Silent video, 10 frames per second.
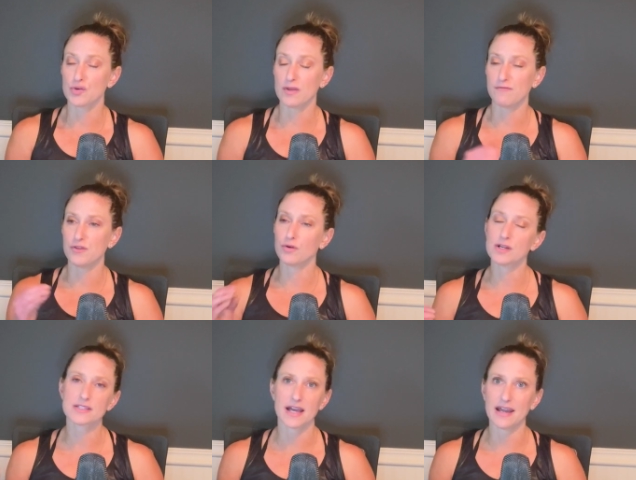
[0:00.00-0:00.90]
if you're
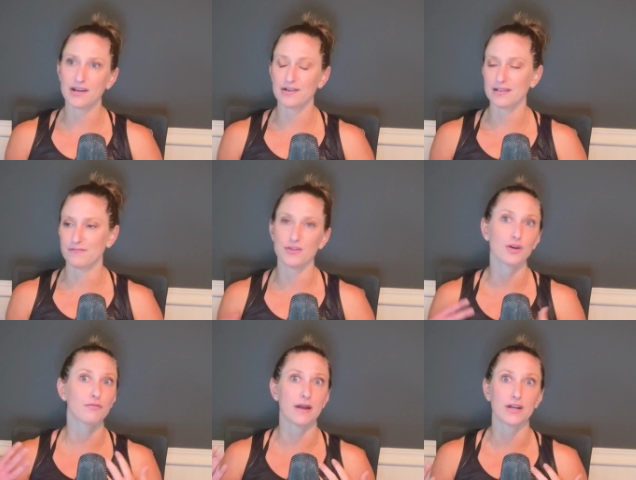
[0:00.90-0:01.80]
tired, if you're a
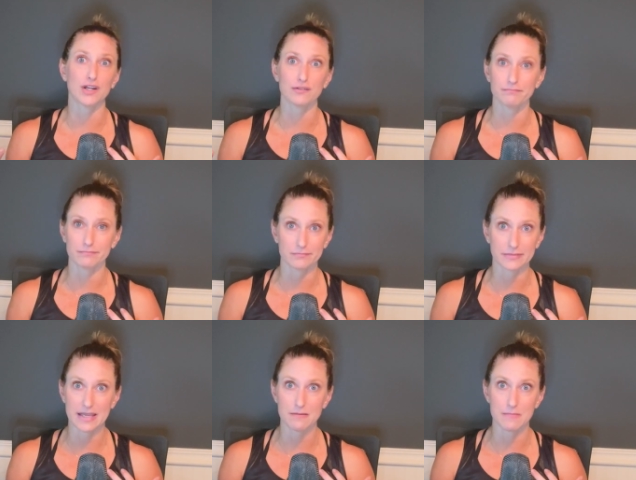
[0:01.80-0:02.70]
runner
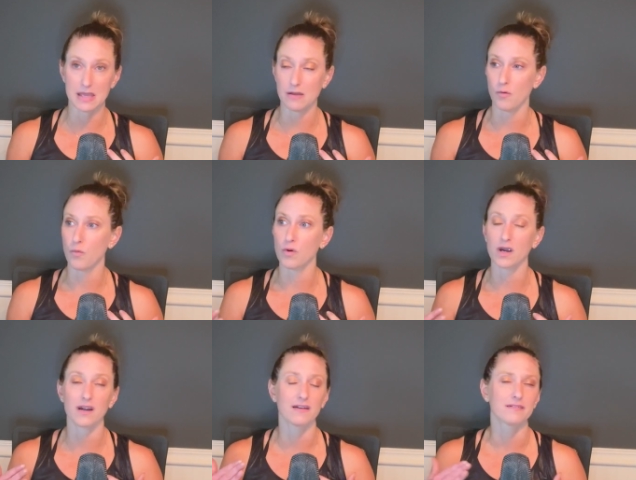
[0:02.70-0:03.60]
like me,
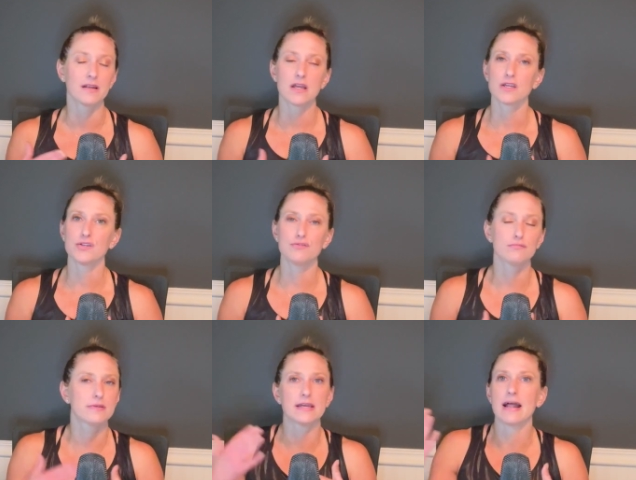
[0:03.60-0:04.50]
or you
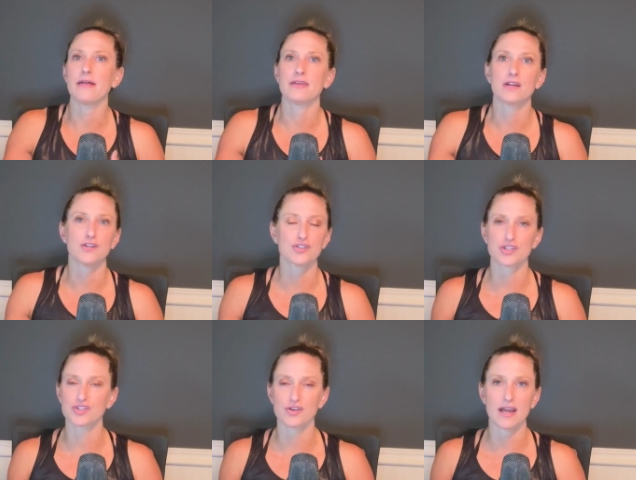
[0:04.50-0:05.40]
get out there and you're
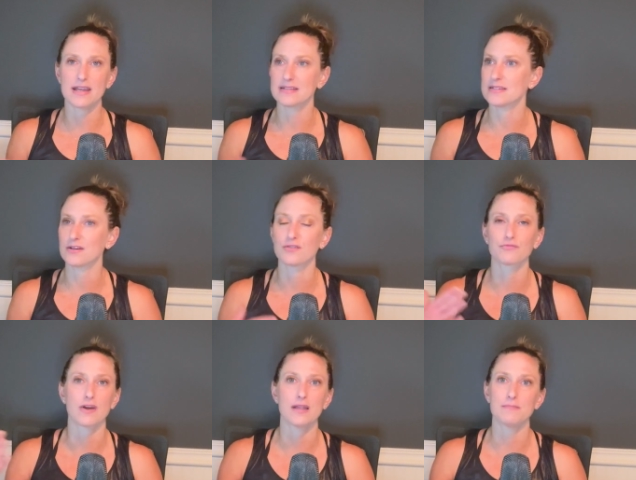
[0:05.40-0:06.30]
just trying to
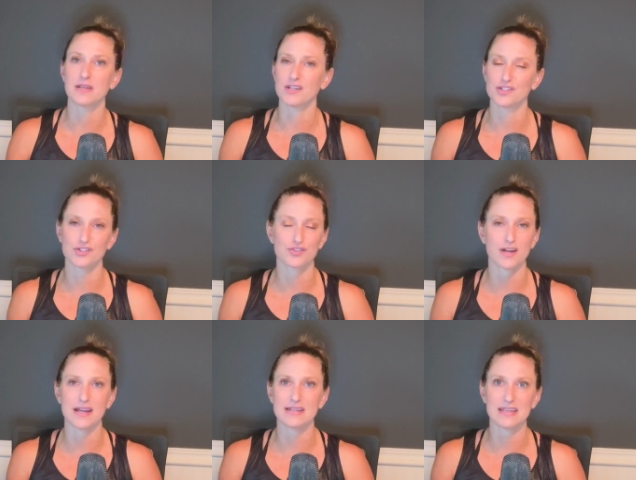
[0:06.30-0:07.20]
run because you're
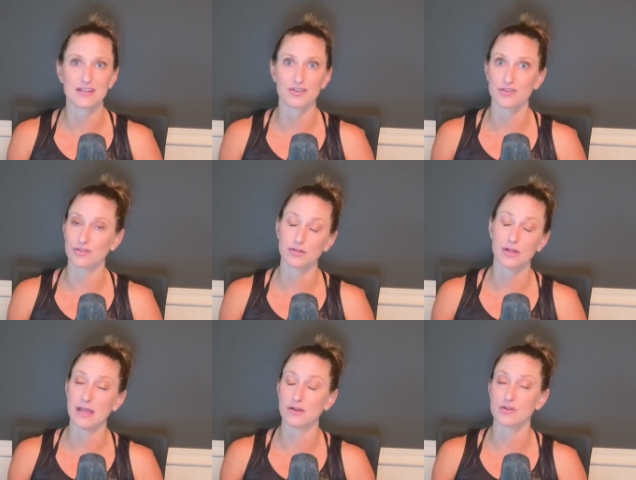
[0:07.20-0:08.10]
trying to inc
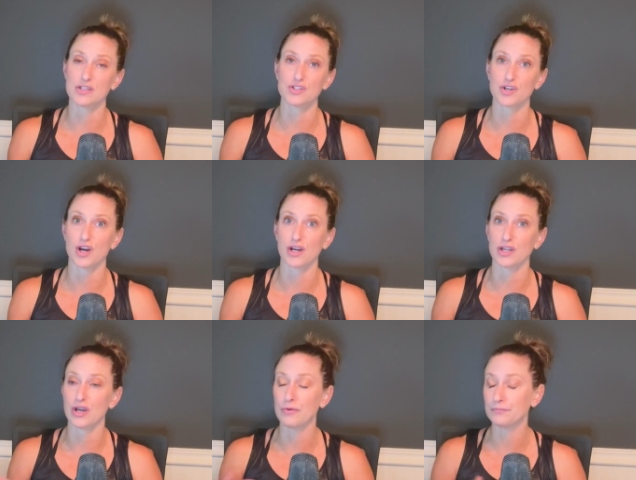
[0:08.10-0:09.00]
increase your
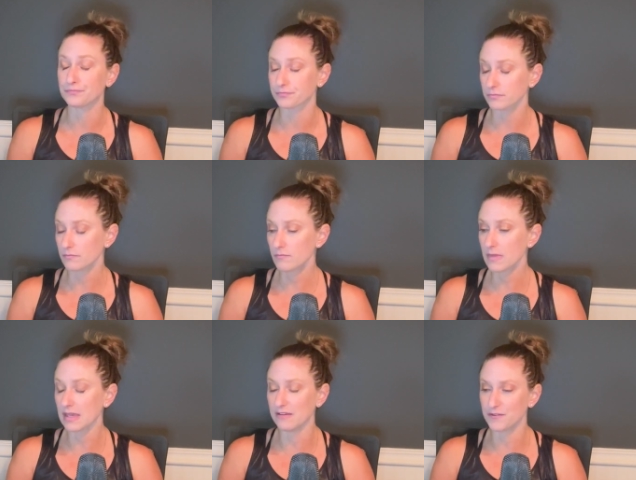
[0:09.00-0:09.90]
cardio,
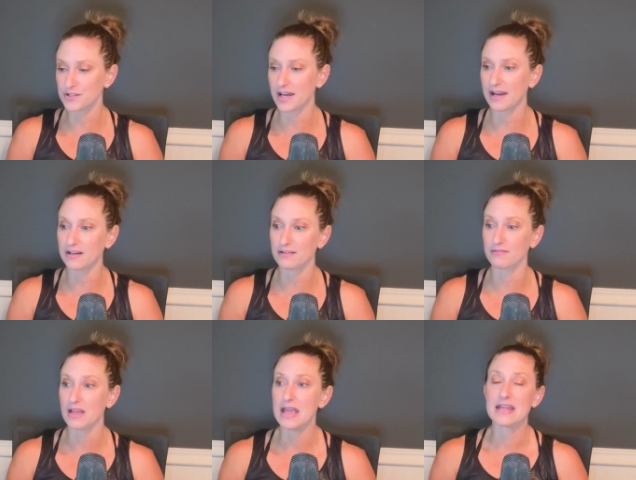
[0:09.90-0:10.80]
if you're tired of
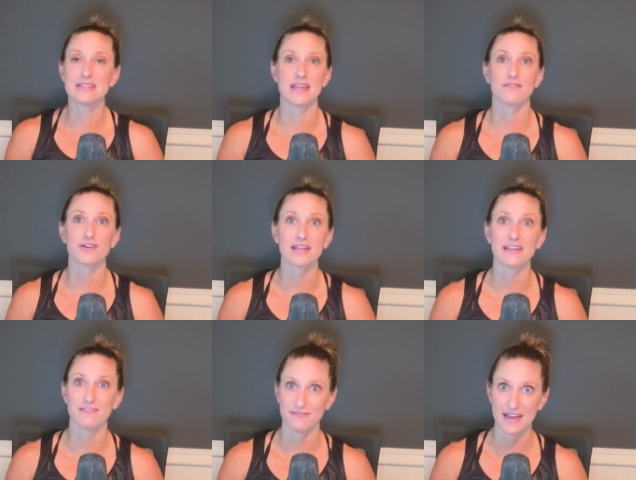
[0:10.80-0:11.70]
never
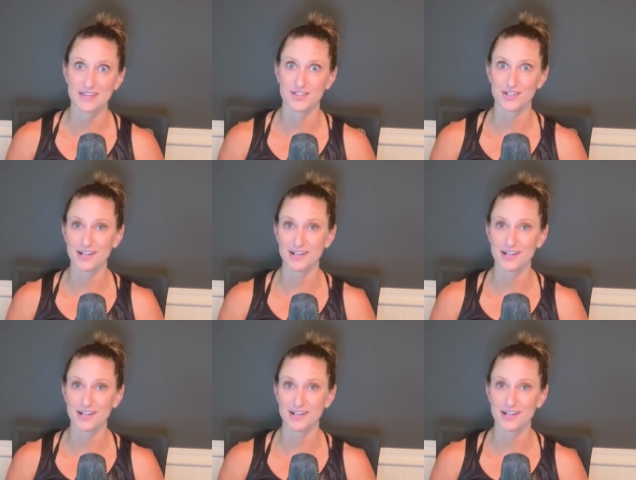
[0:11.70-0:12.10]
getting faster,